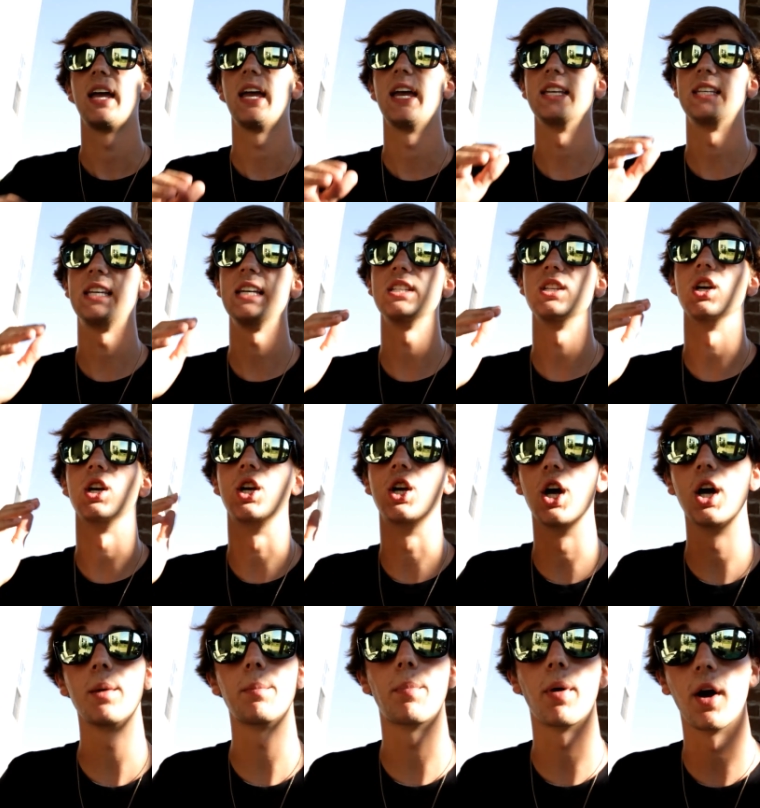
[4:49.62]
is he's a
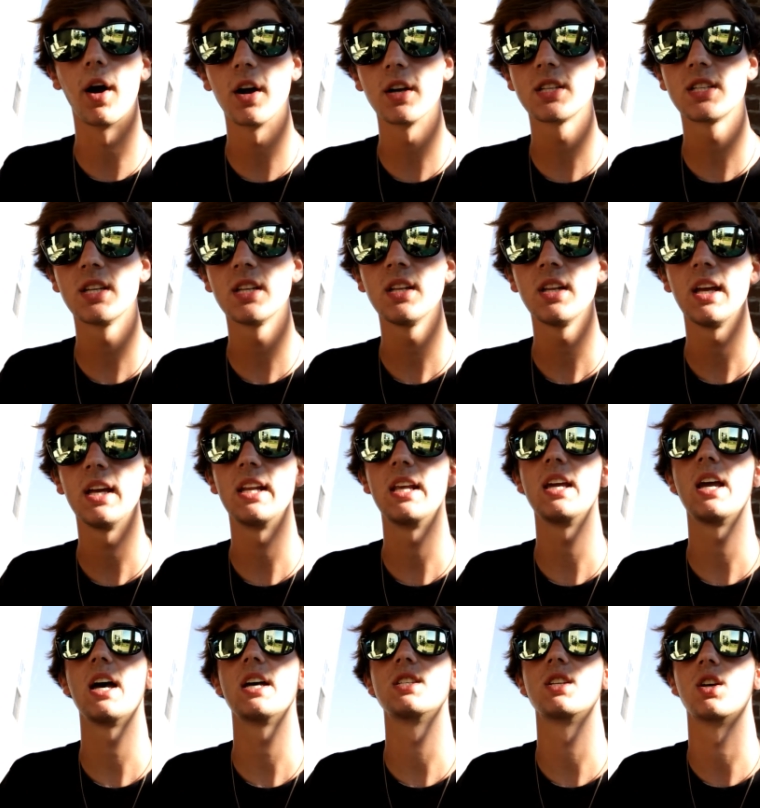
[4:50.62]
good person and
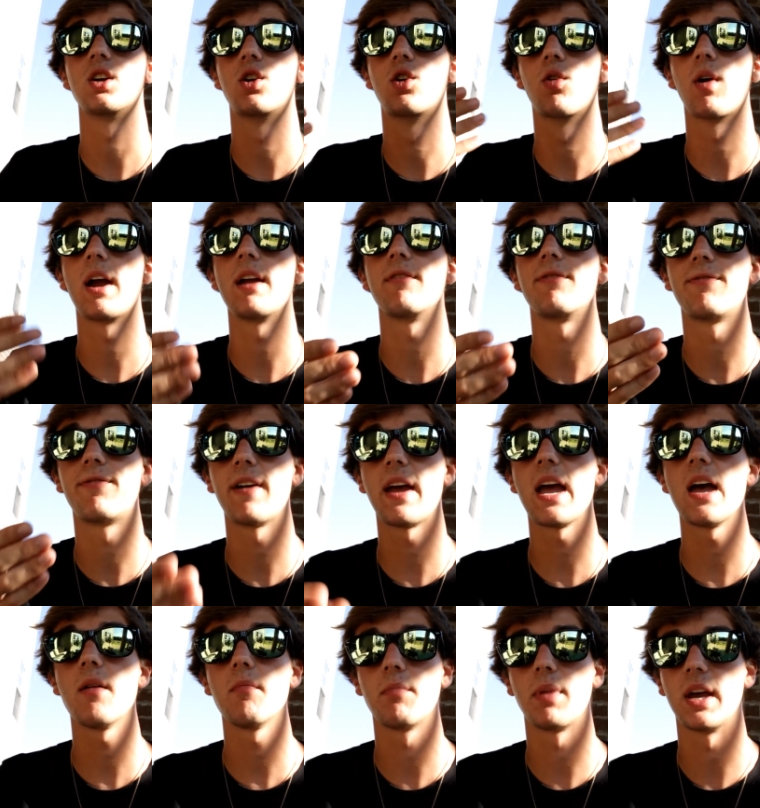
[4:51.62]
he has a great
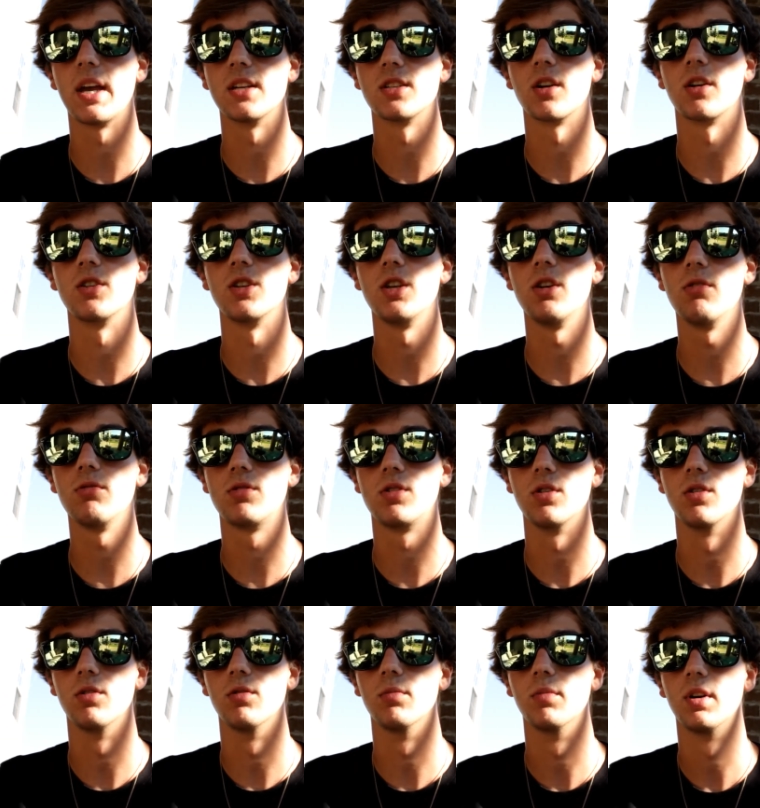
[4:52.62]
fan base on
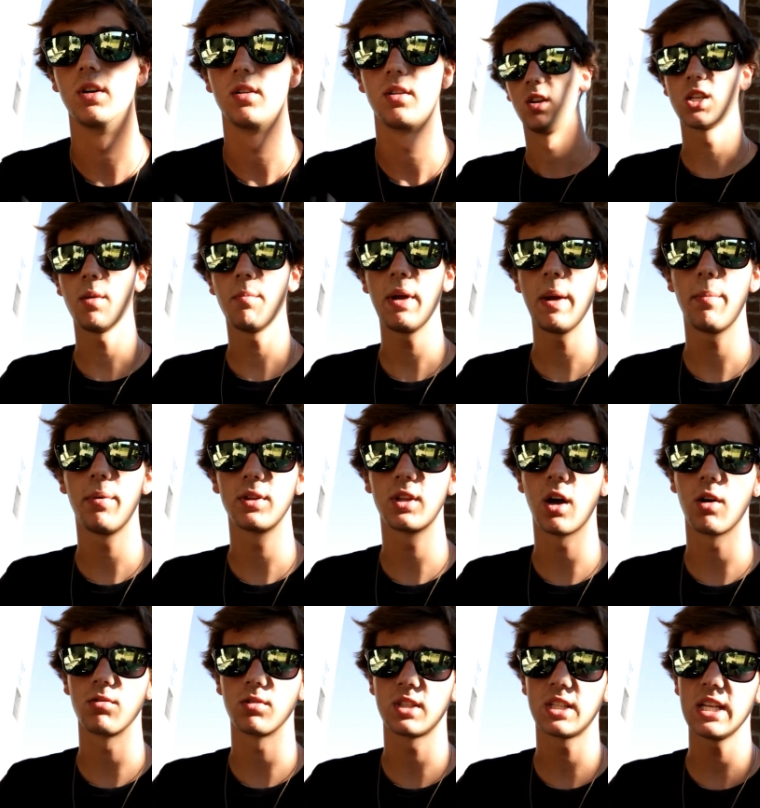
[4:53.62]
YouTube. Some people
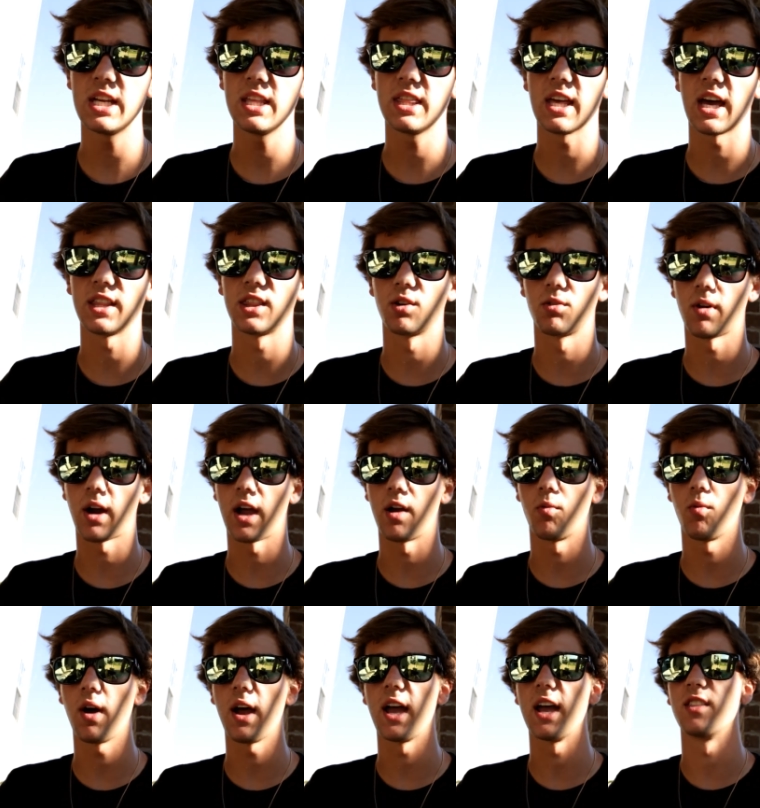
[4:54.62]
don't see that the right
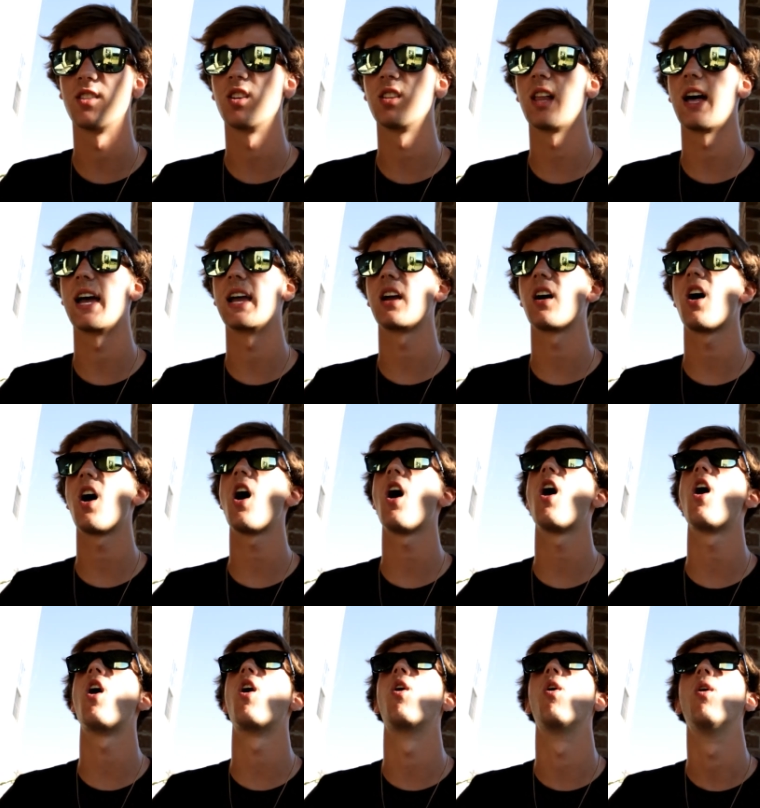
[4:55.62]
way. They're like,
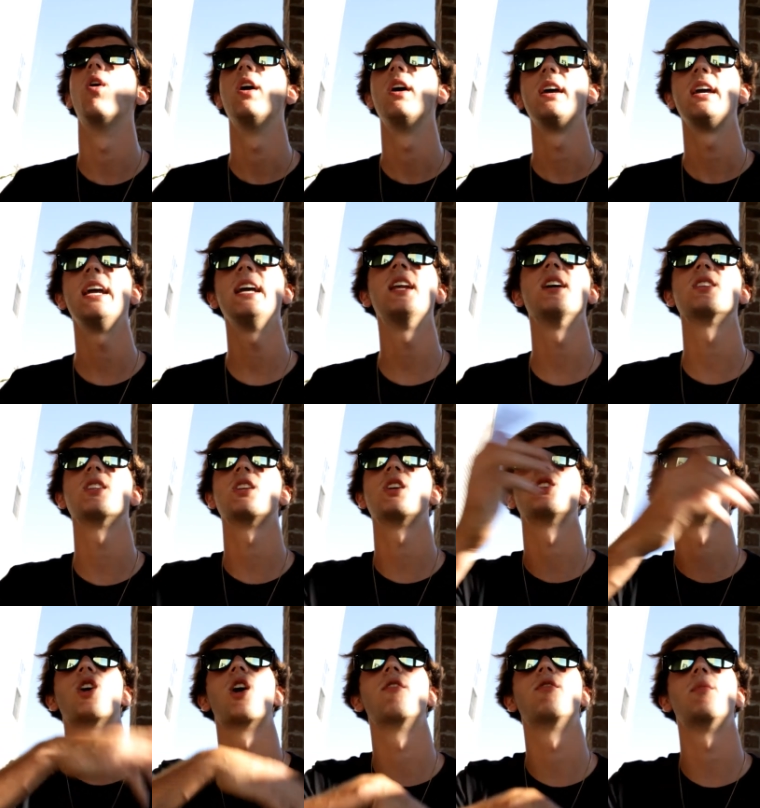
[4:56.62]
oh, he doesn't
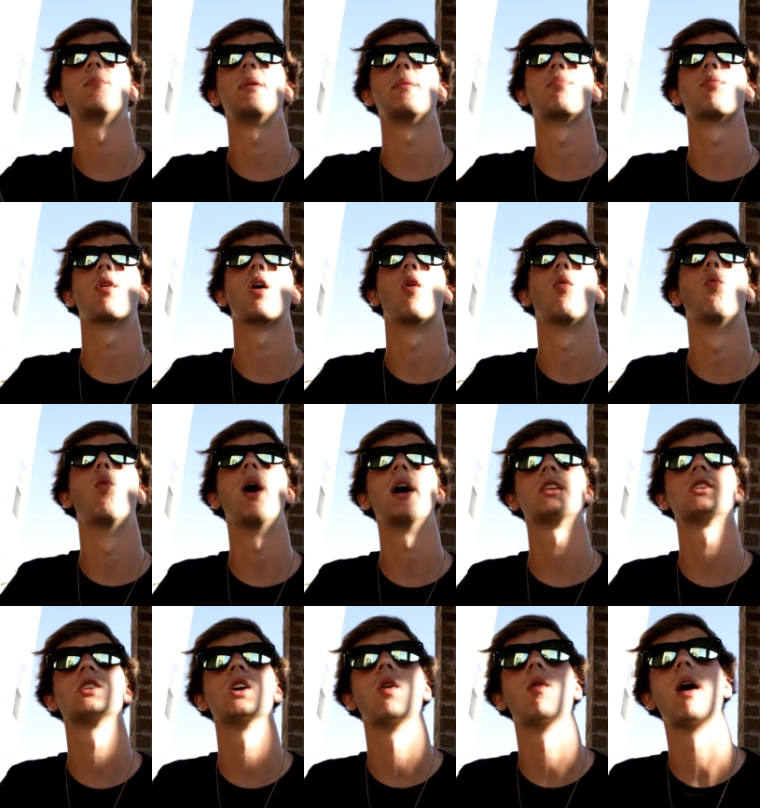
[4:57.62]
deserve to be pro
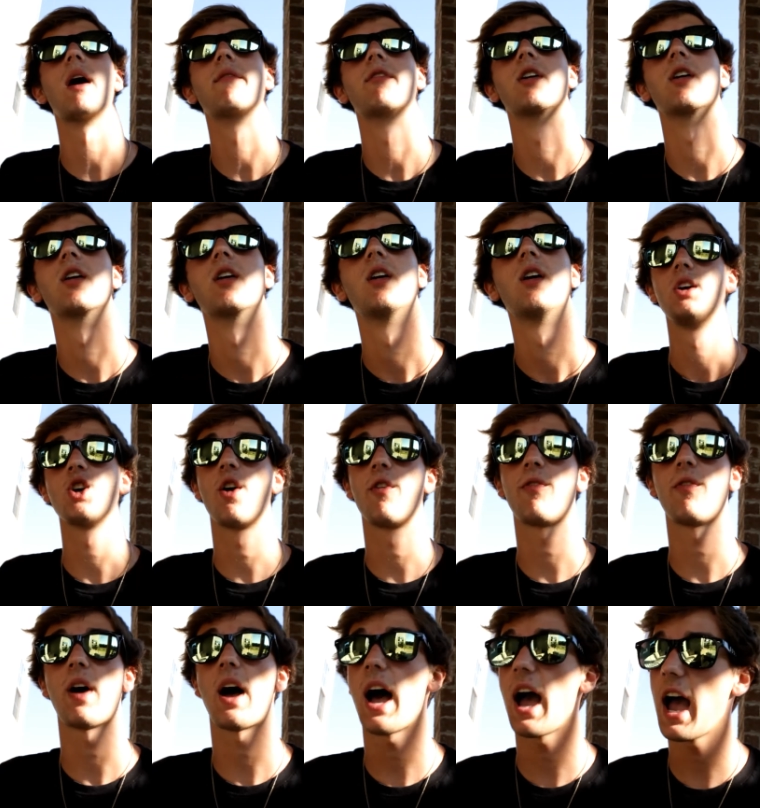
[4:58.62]
whatsoever. So
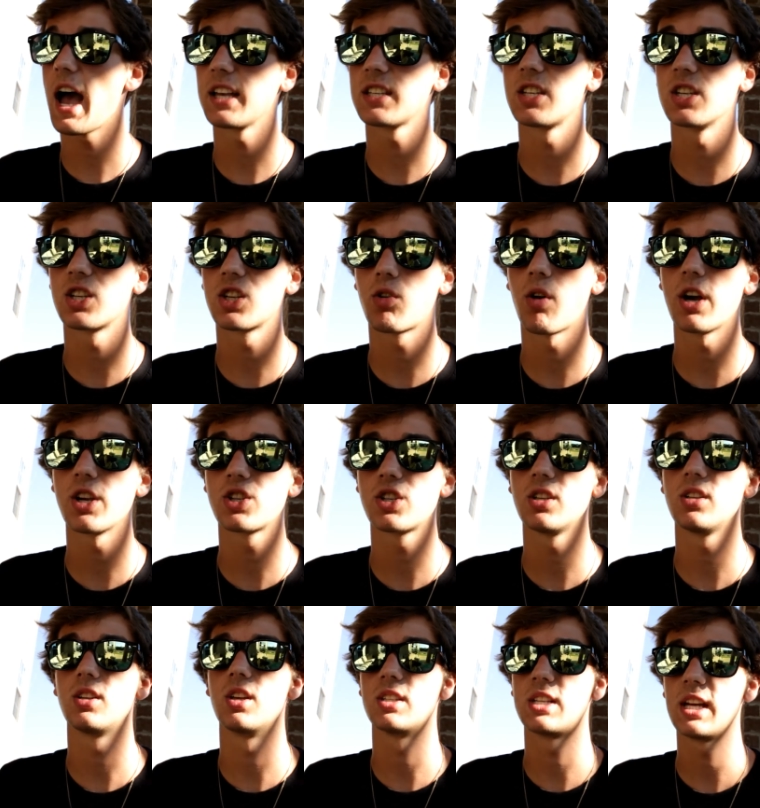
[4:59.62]
if I ask this
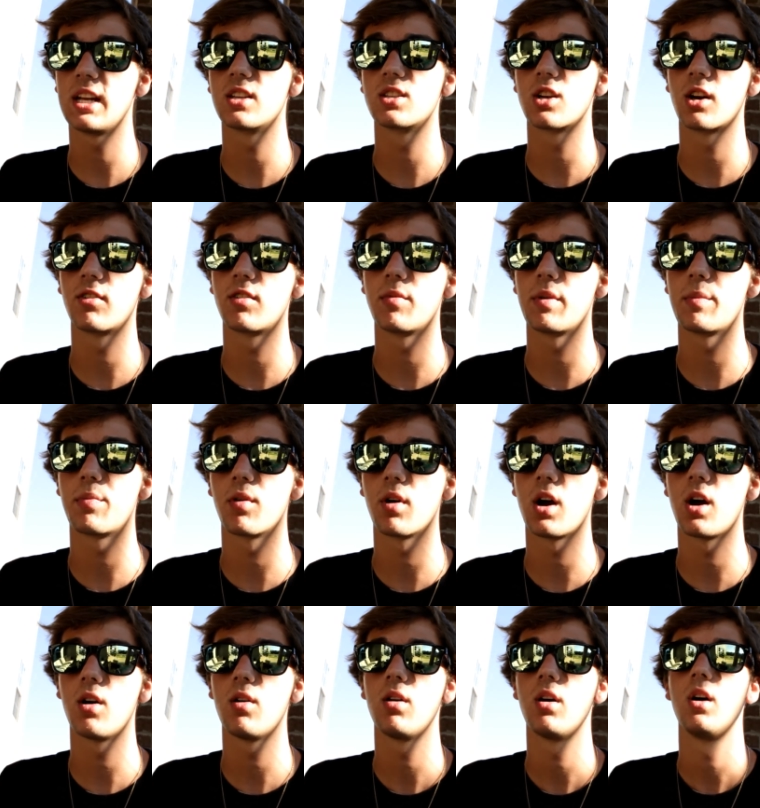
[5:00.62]
question, does he deserve to be
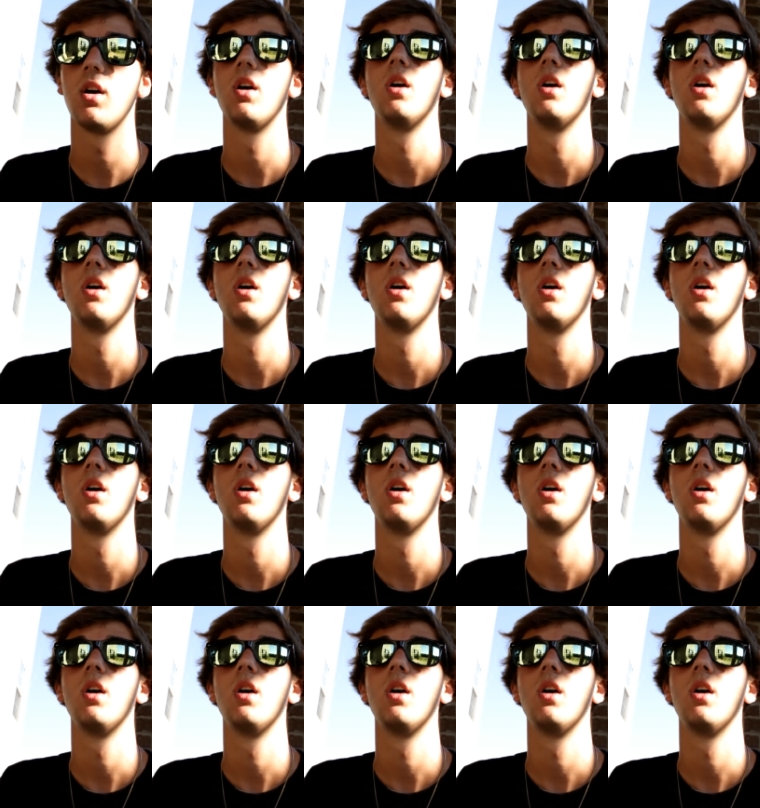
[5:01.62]
pro?